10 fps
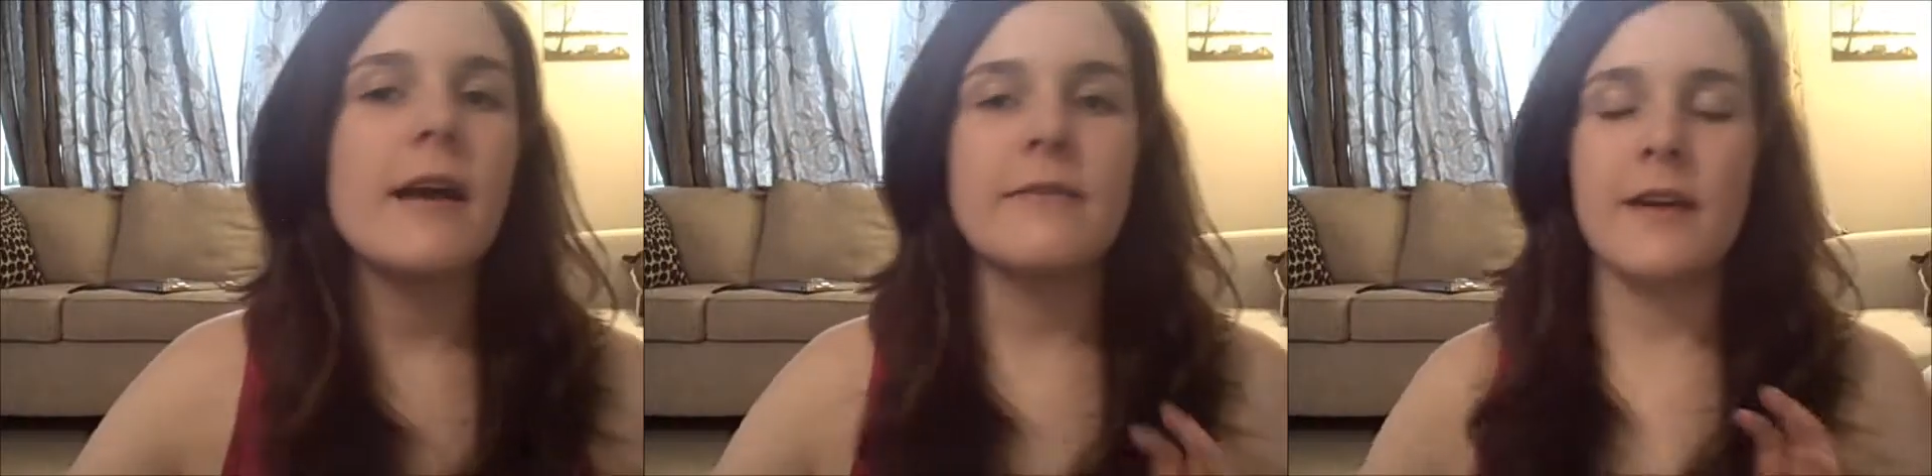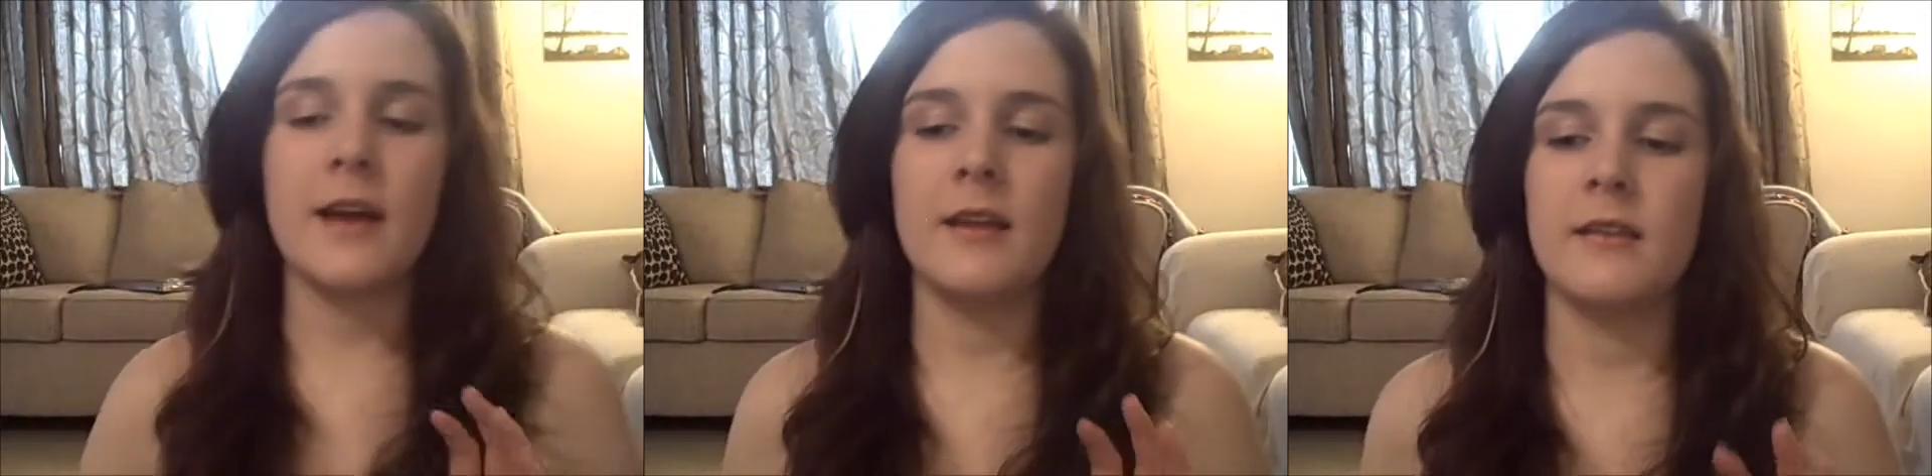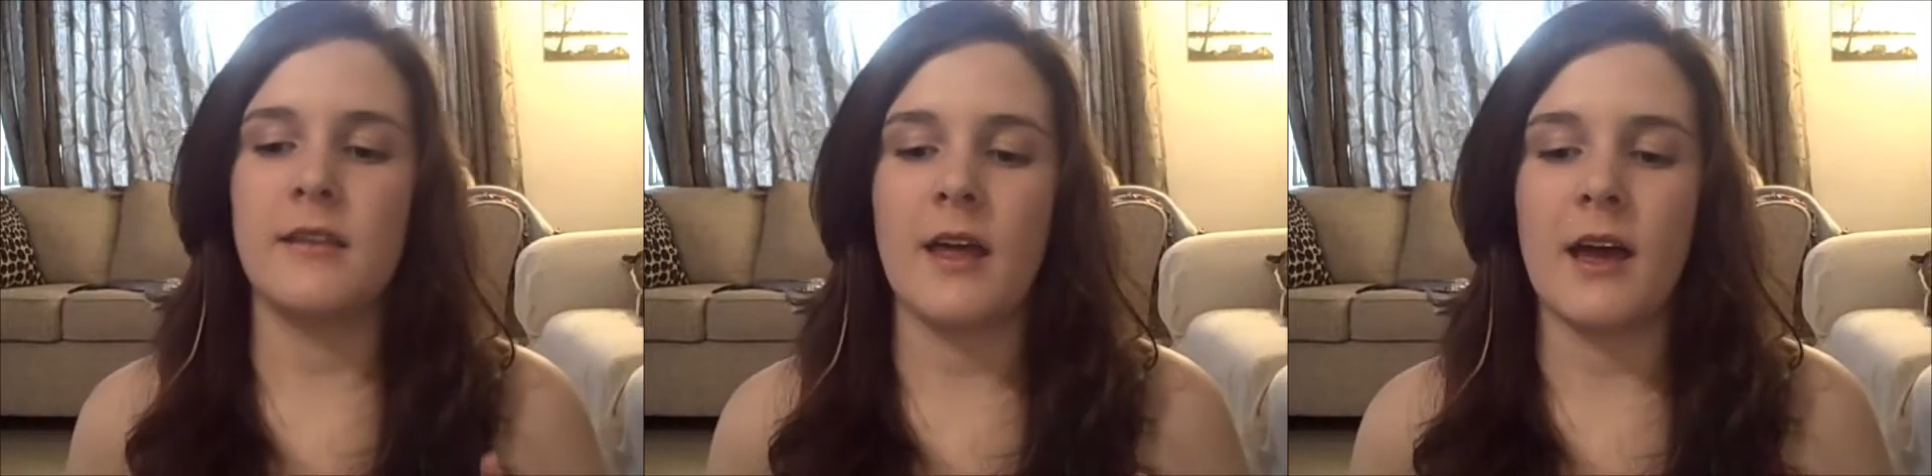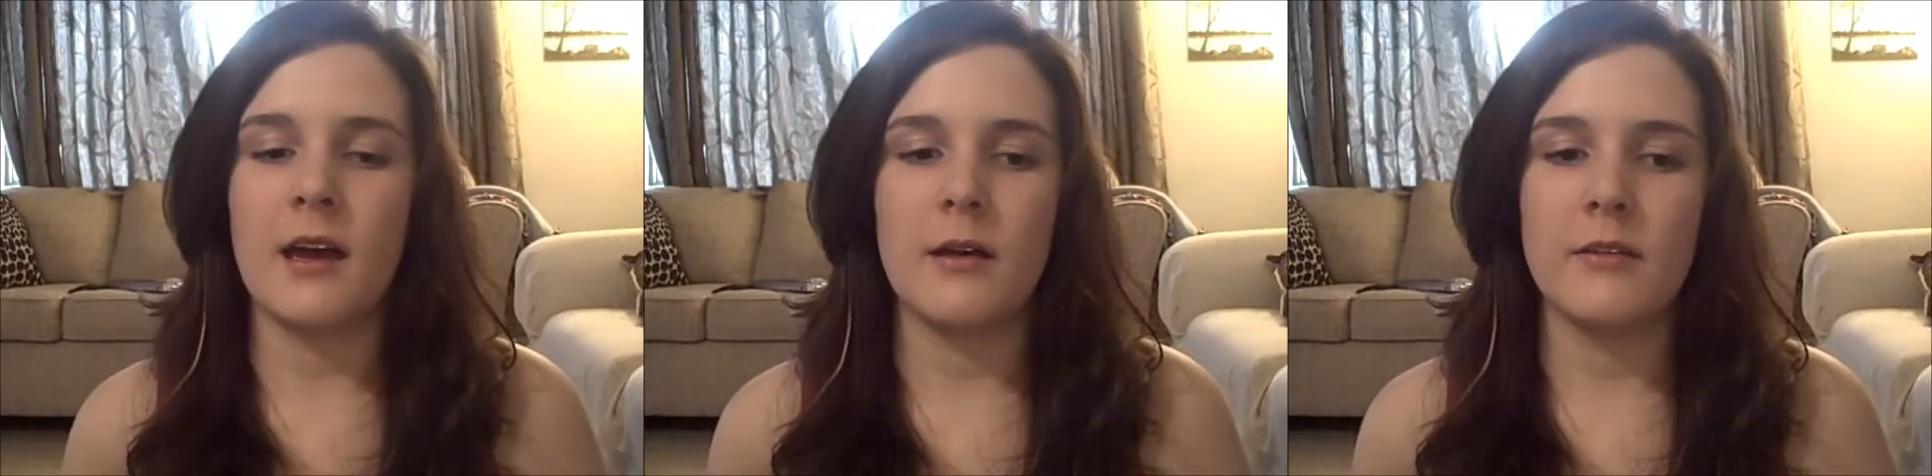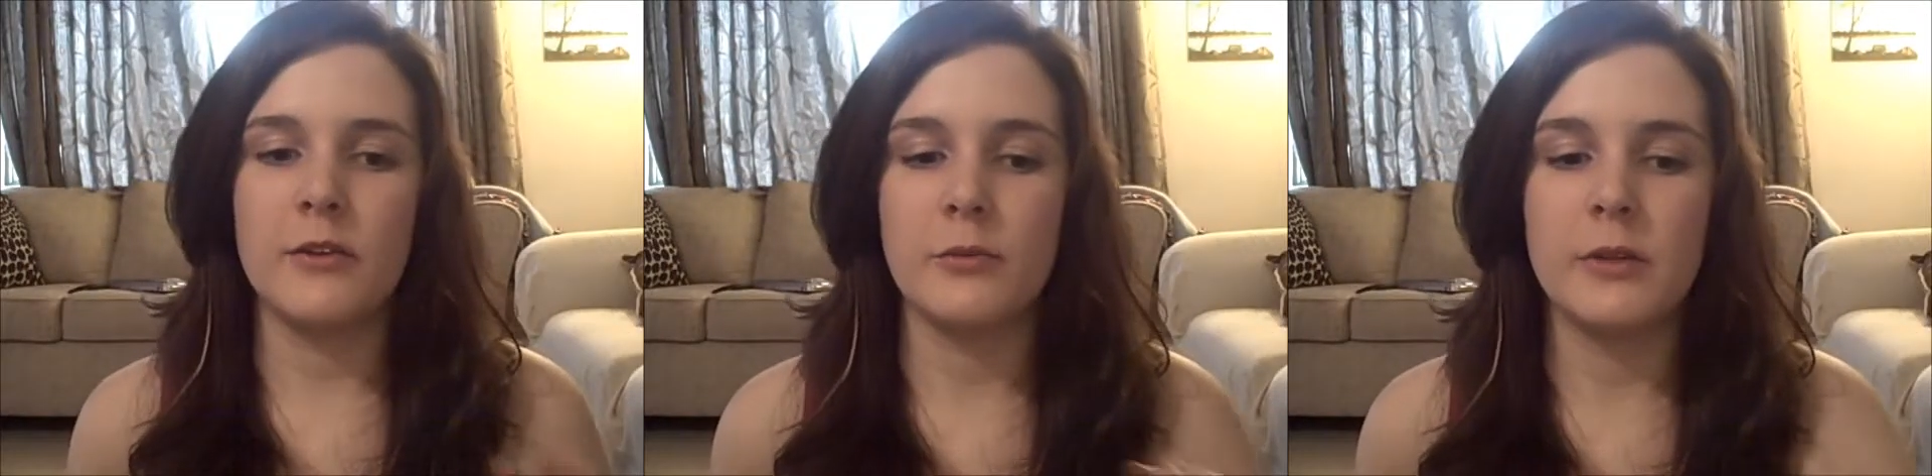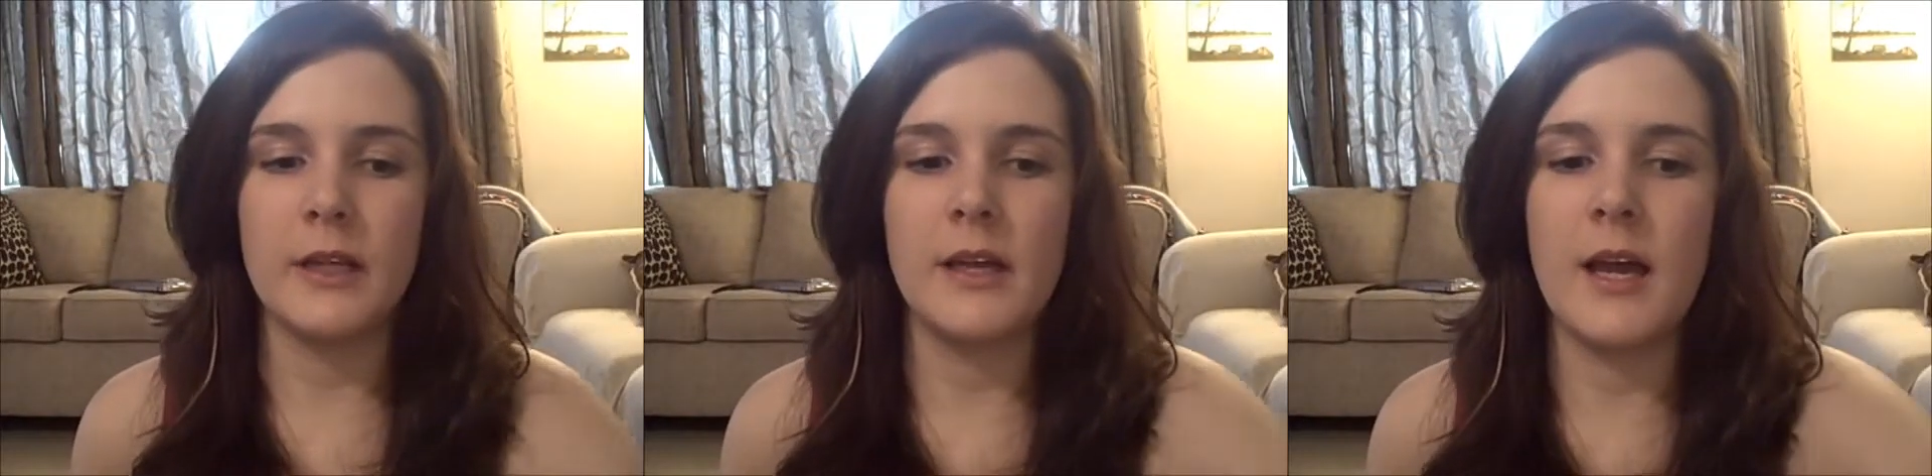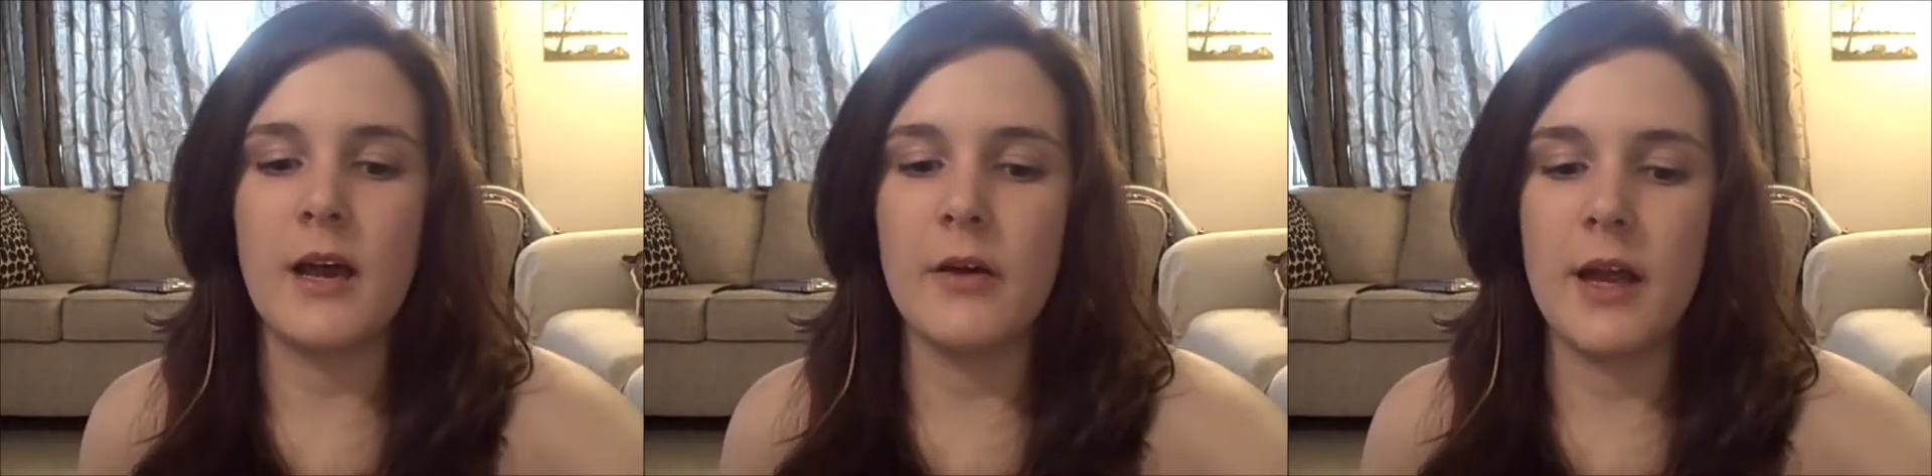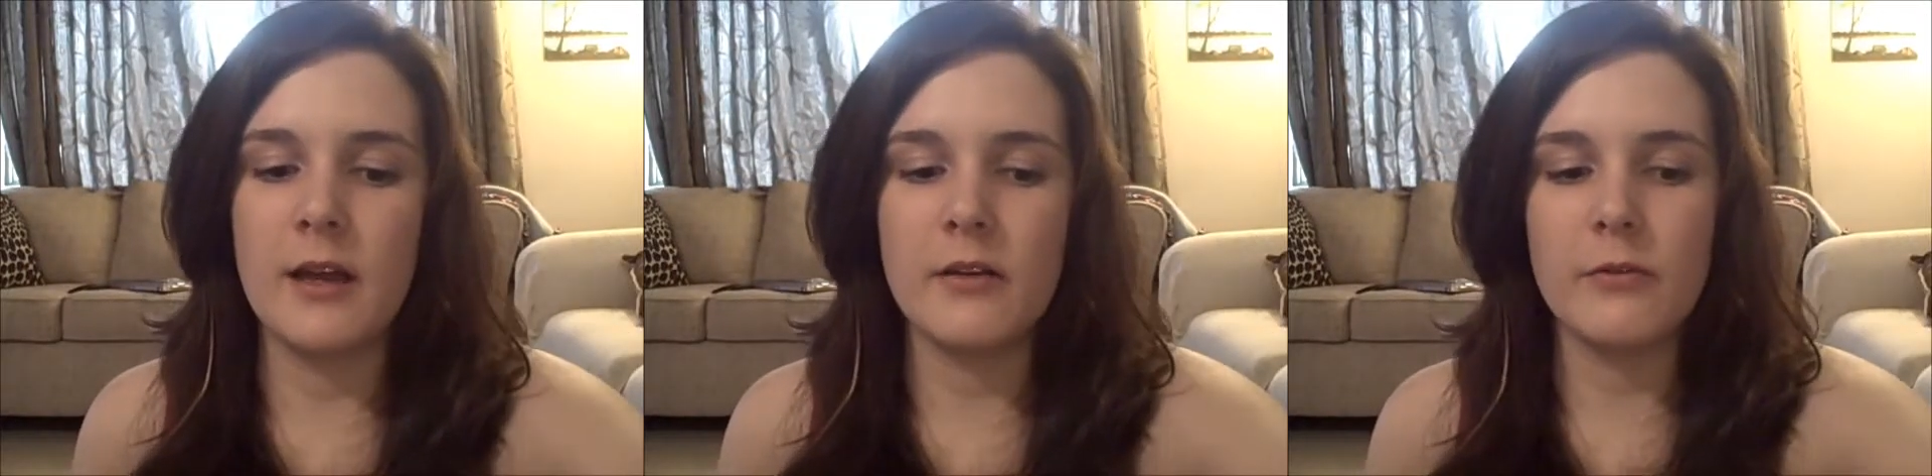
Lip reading: find that if you plan out kind